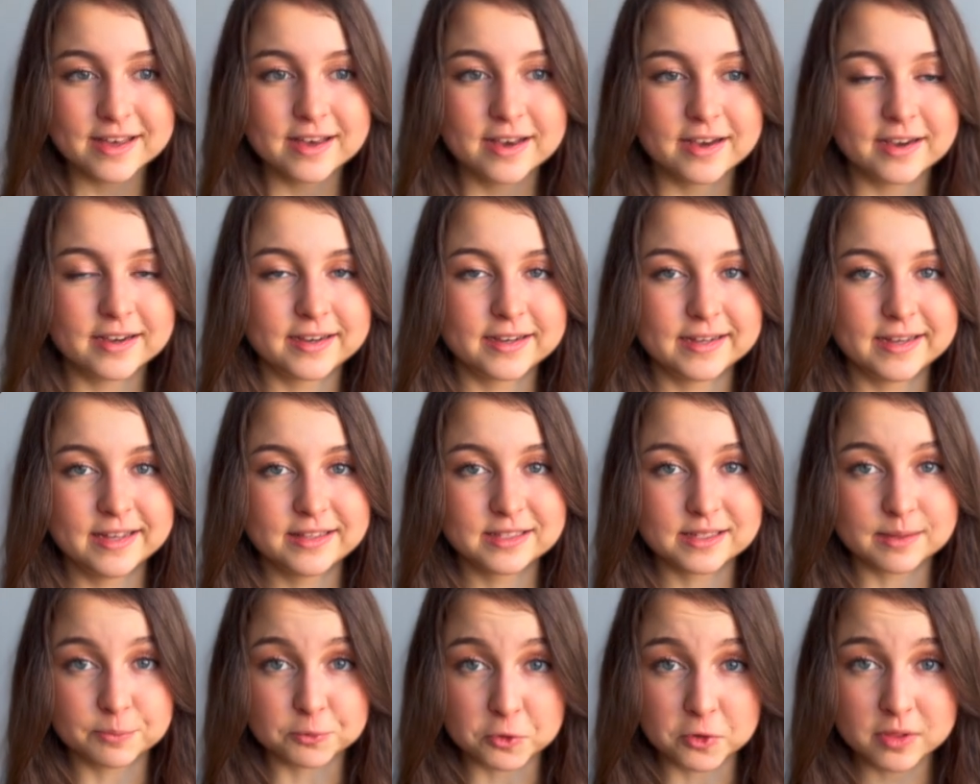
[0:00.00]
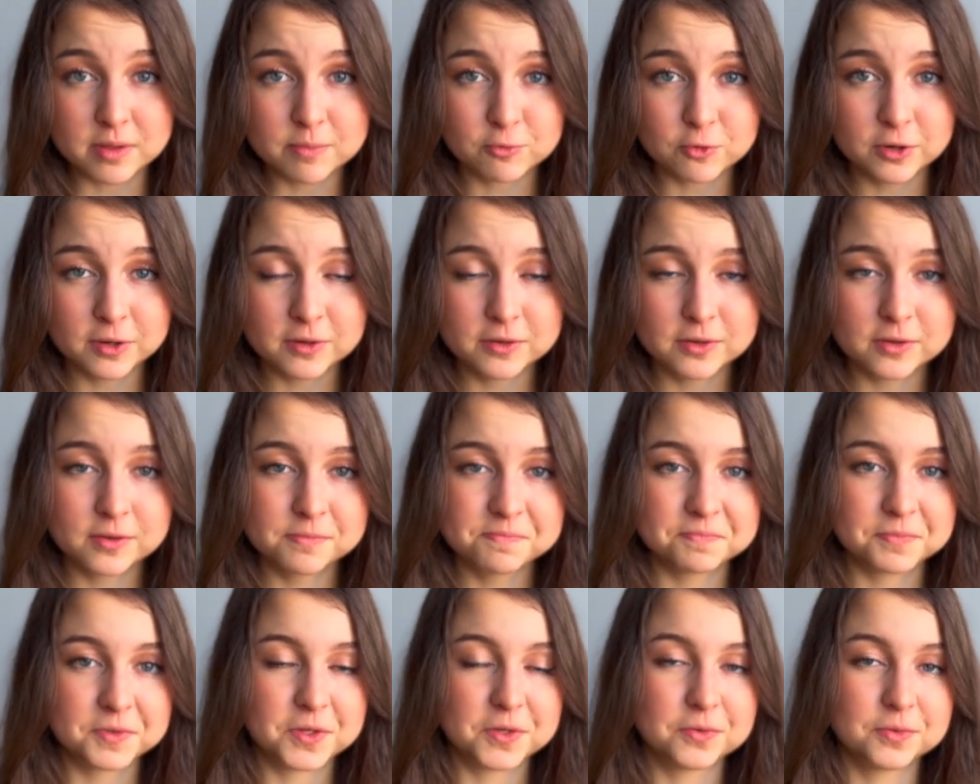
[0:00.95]
and support the protocol.
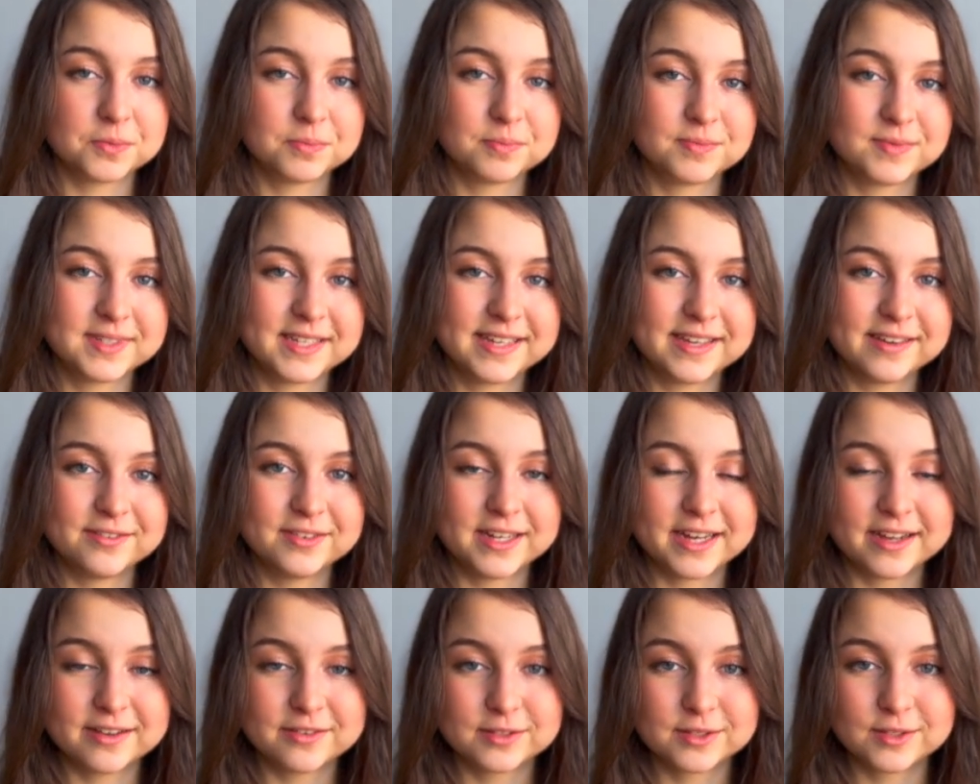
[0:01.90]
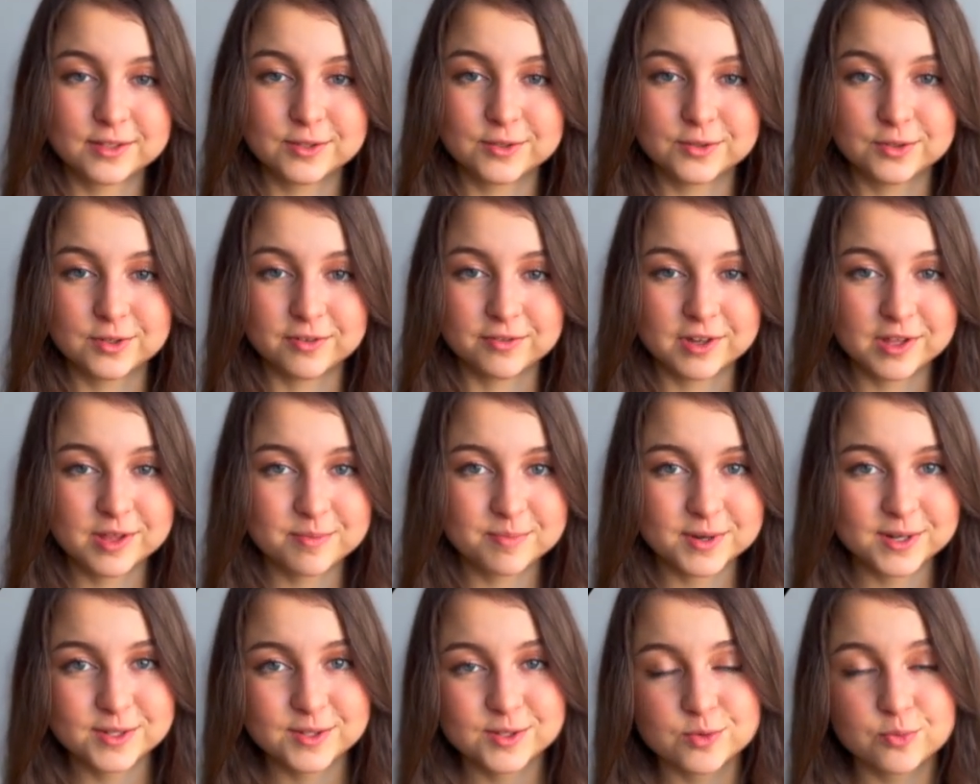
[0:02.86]
You give it out to
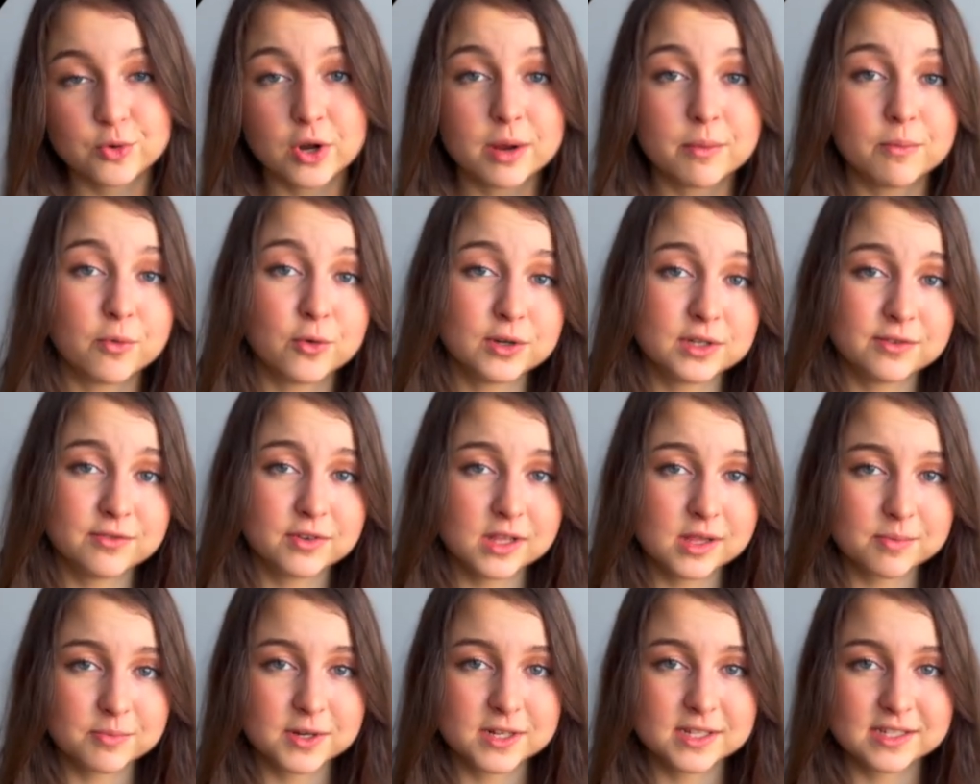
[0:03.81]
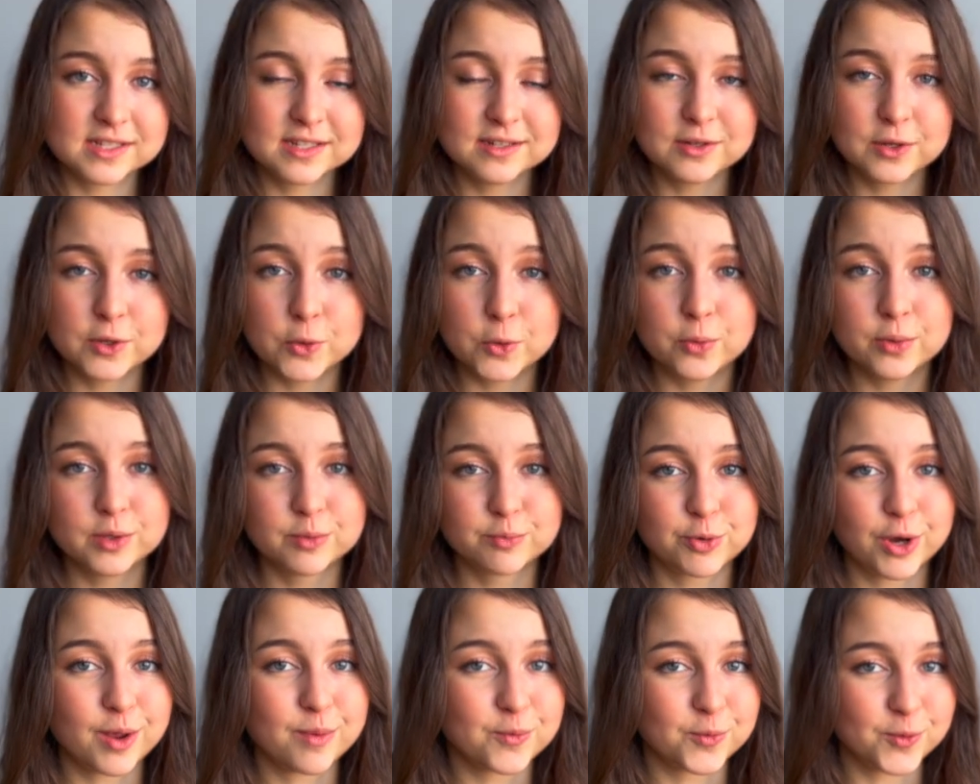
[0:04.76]
developers to bring more developers in, who will
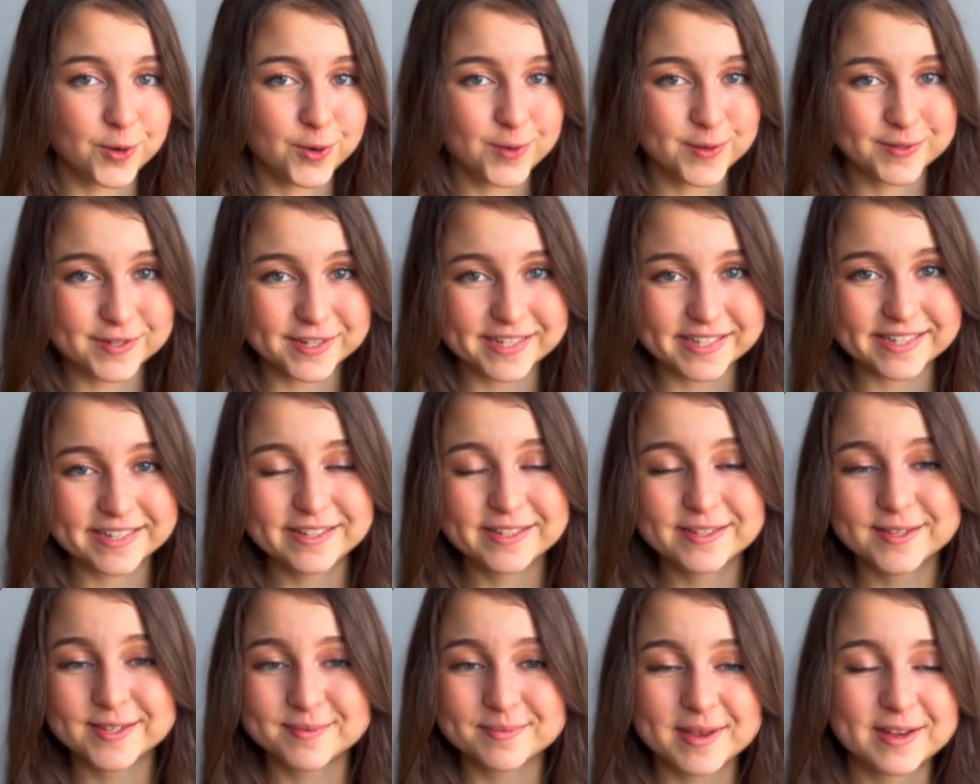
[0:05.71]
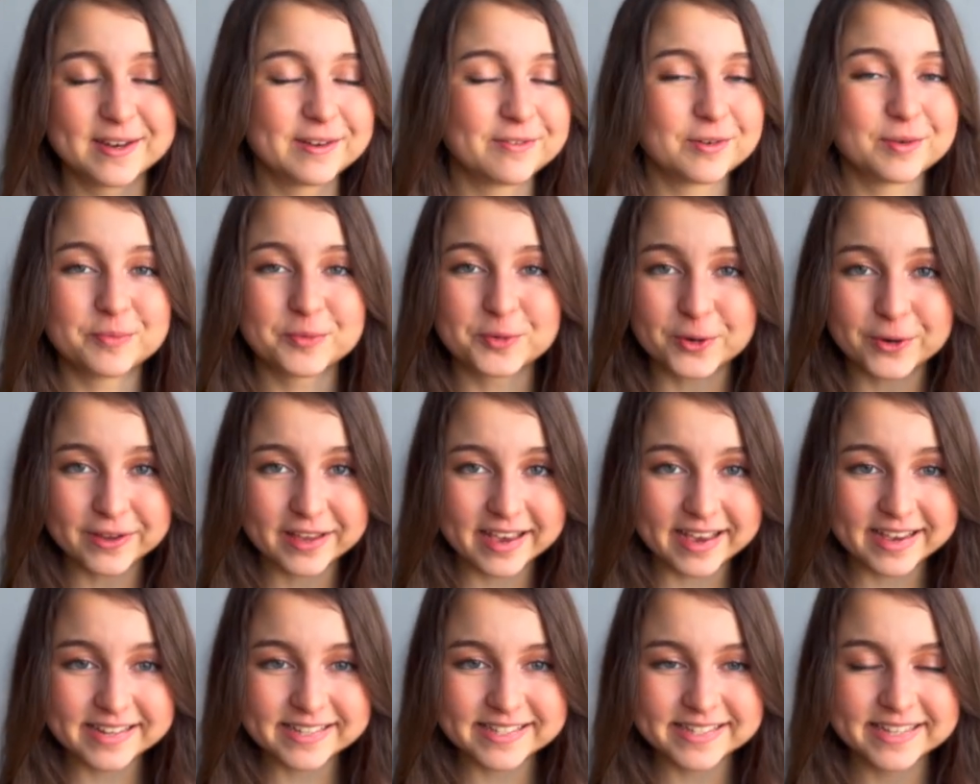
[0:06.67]
bring more users in to spend even more
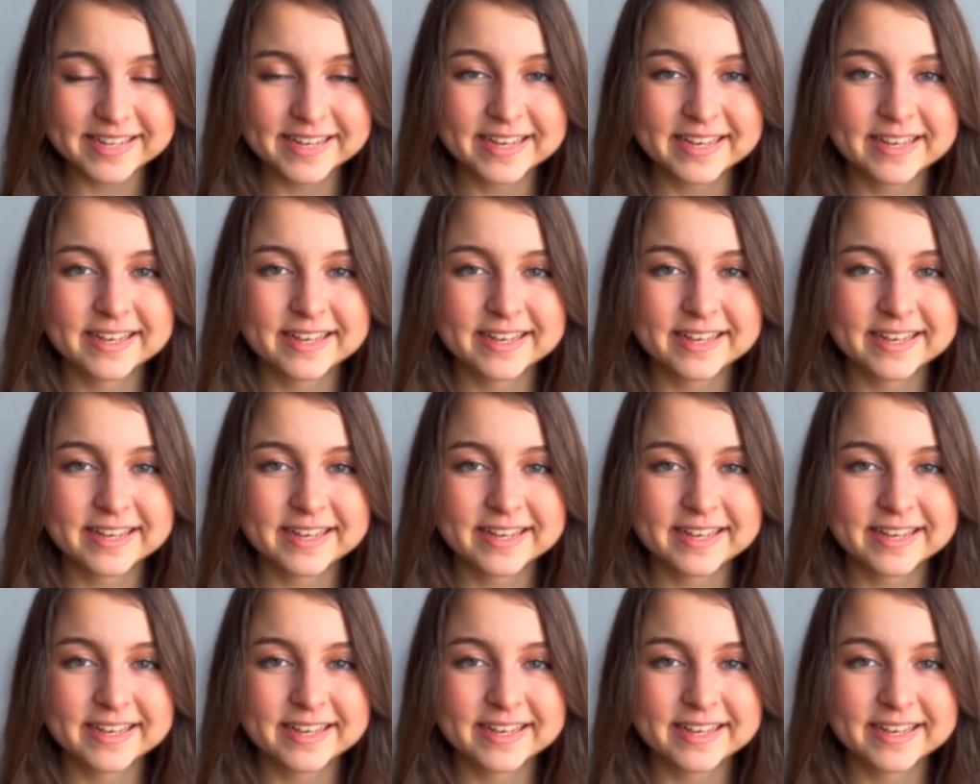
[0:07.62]
gas.